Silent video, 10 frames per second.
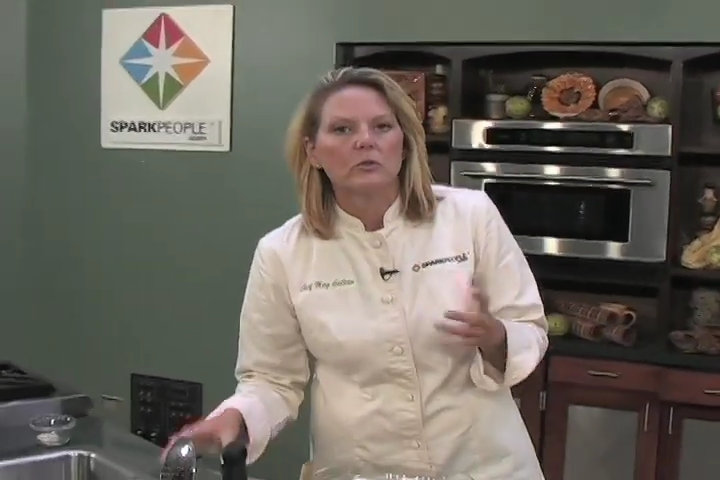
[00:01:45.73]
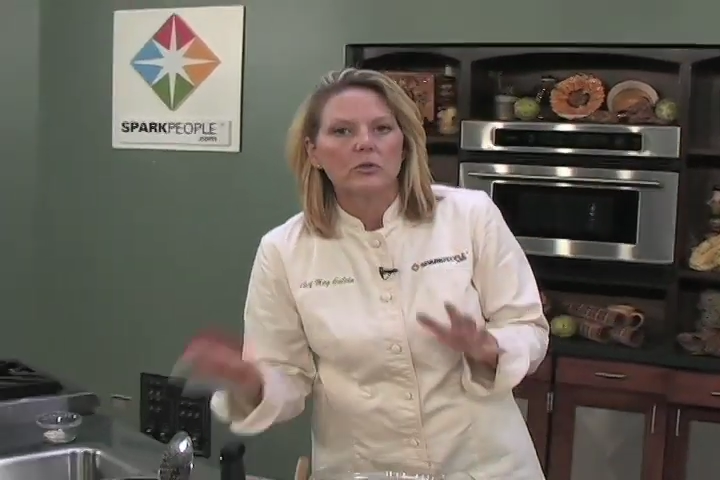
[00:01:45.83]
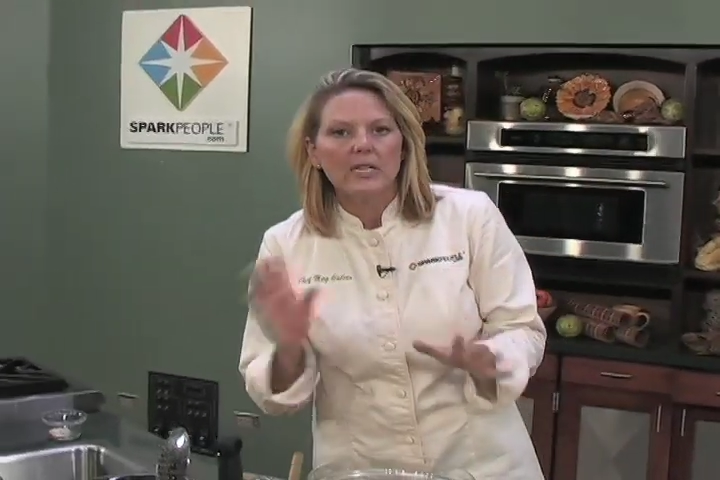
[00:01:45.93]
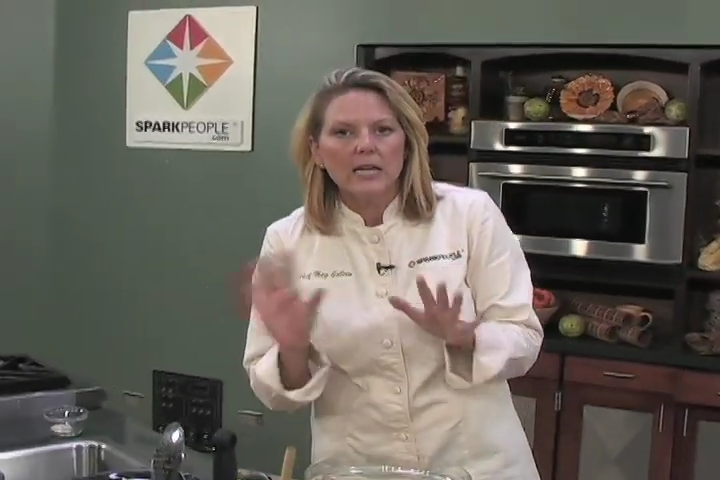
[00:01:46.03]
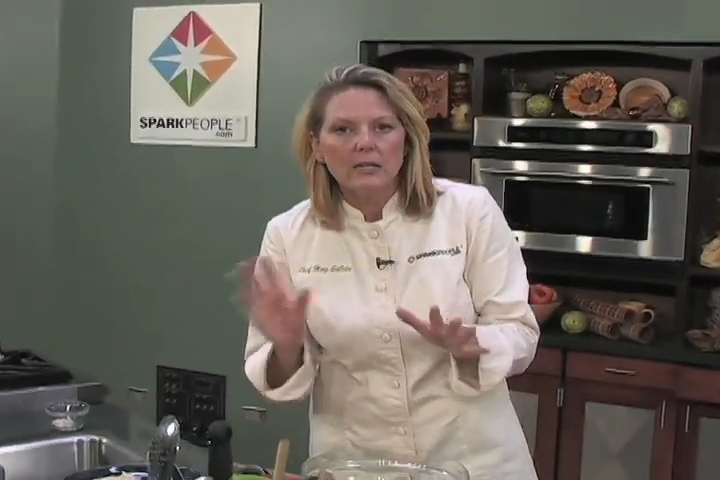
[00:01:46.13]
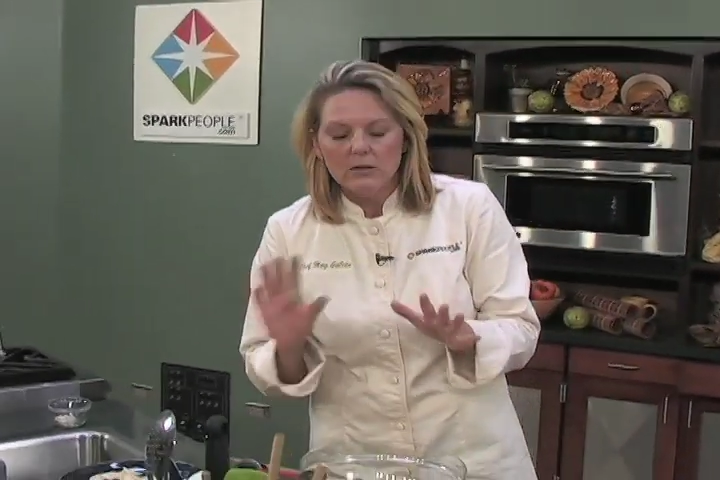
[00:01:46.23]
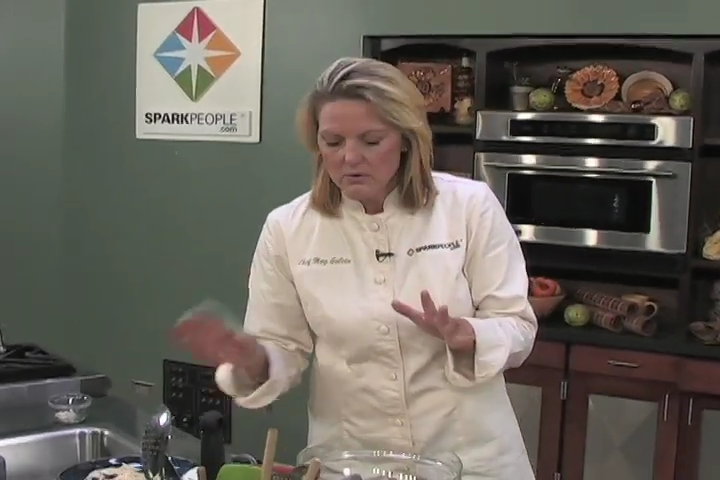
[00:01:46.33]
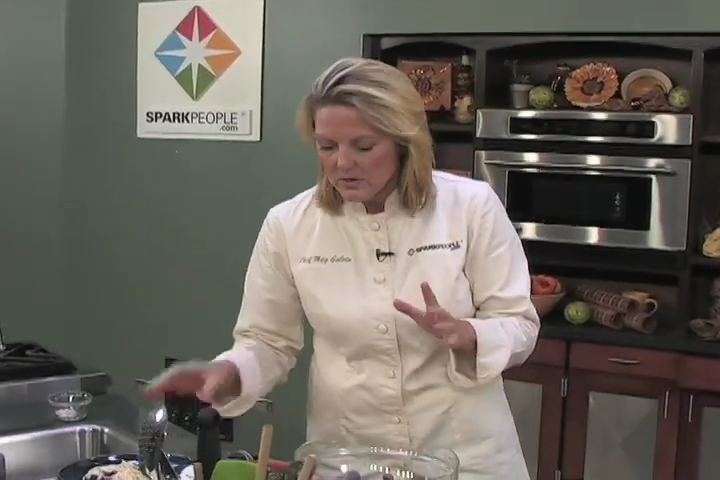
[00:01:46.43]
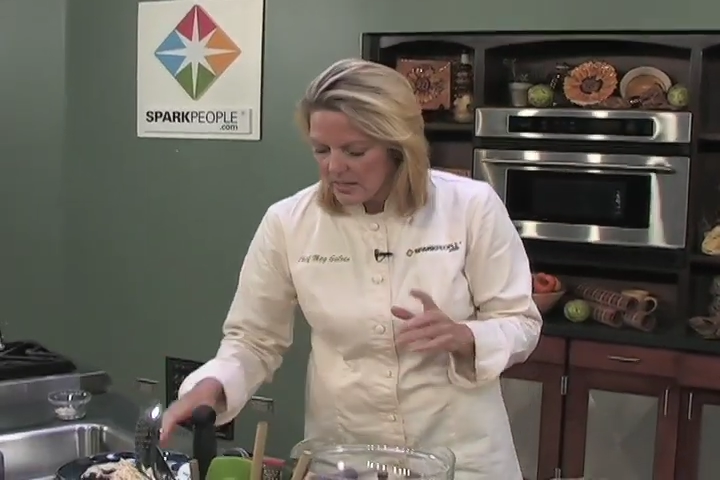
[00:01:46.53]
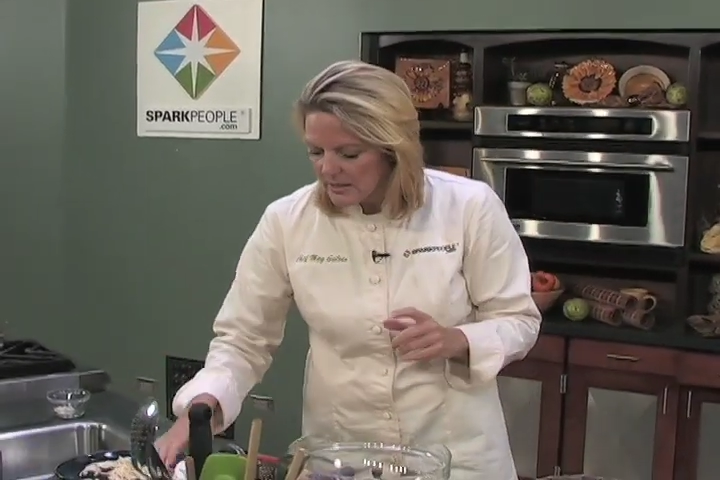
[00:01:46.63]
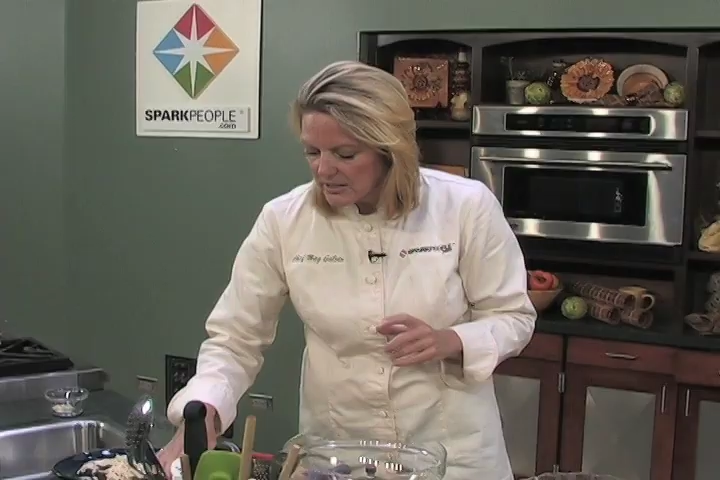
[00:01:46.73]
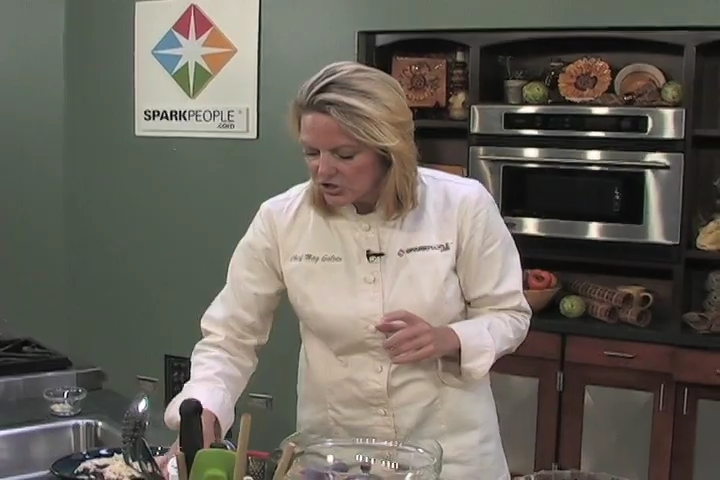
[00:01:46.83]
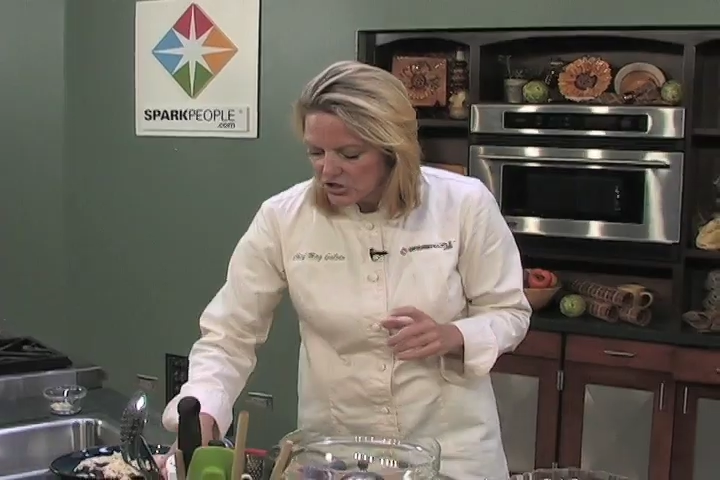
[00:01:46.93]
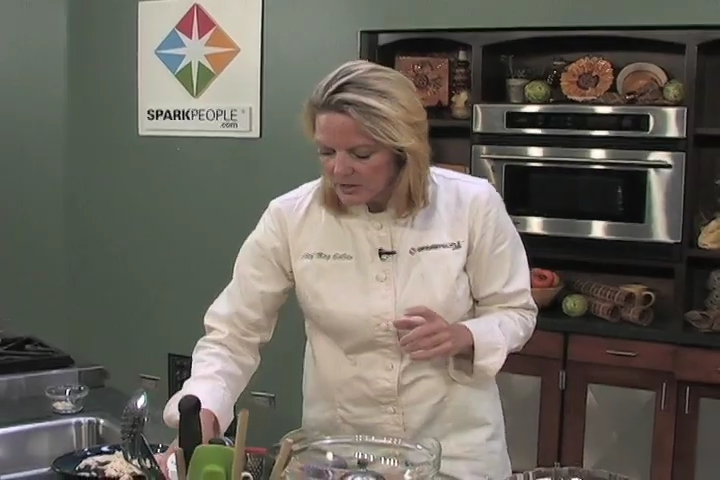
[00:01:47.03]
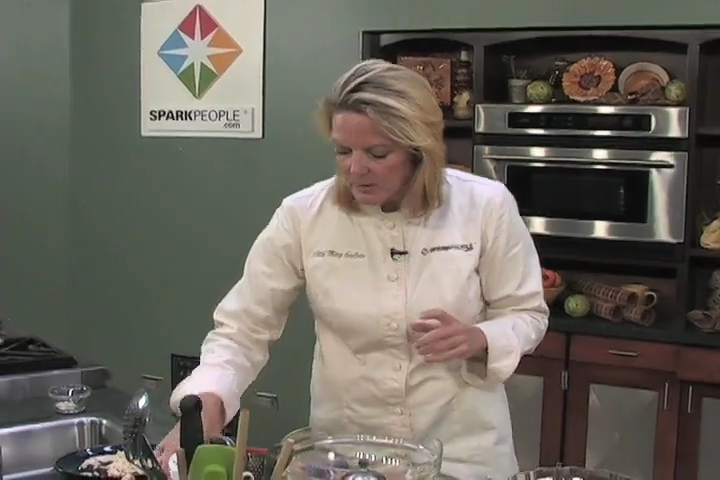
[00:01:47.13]
We're taking two things that
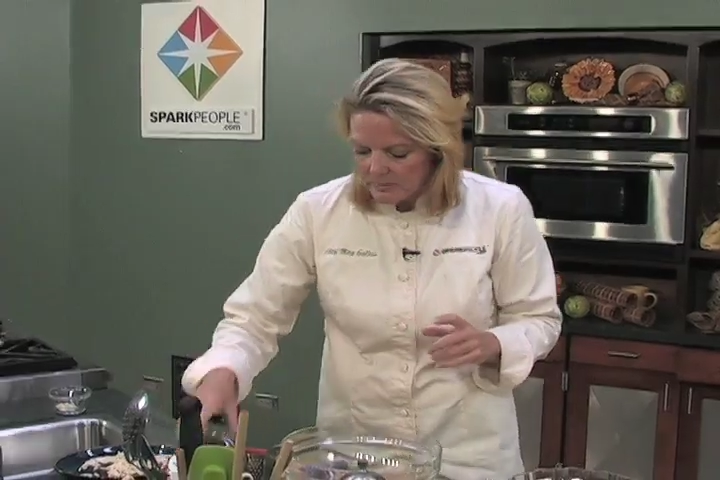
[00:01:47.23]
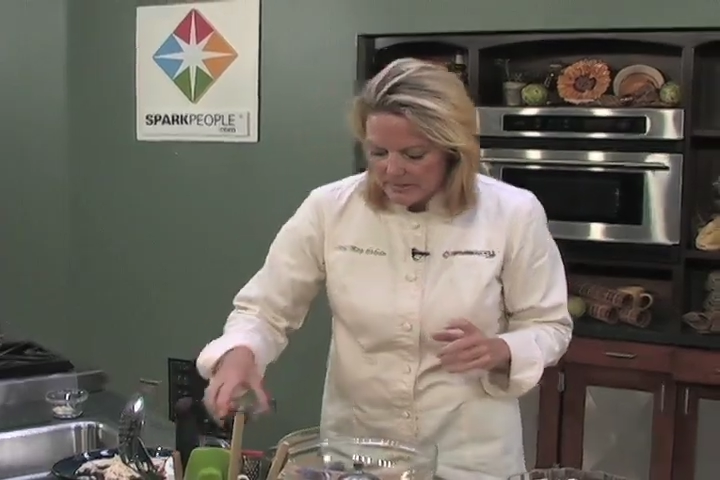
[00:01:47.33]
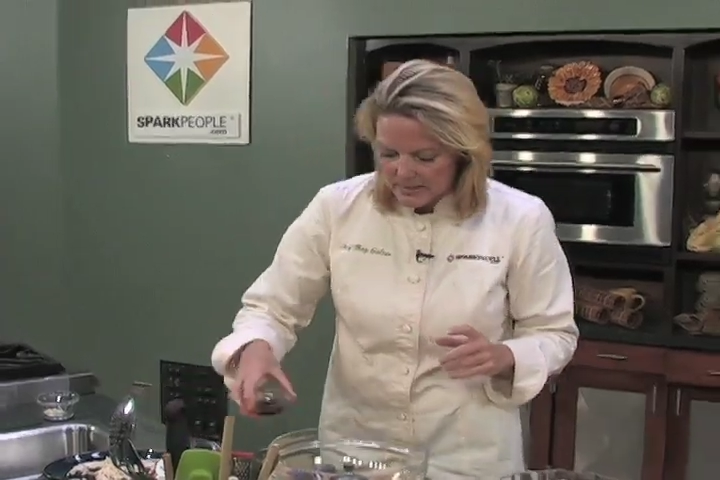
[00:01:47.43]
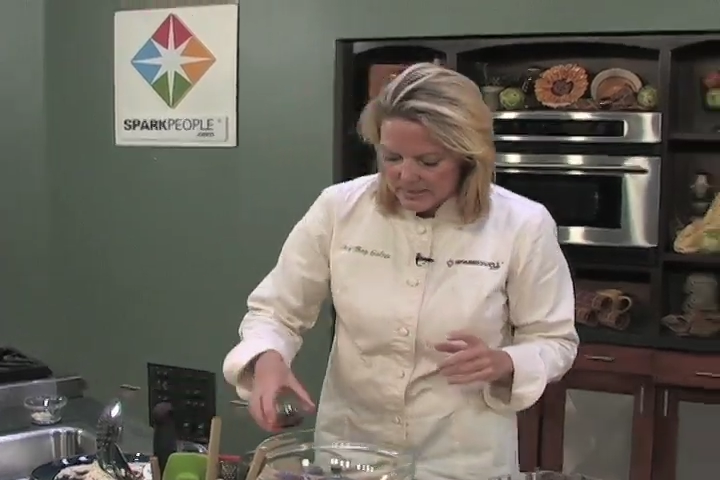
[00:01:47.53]
shouldn't be mixed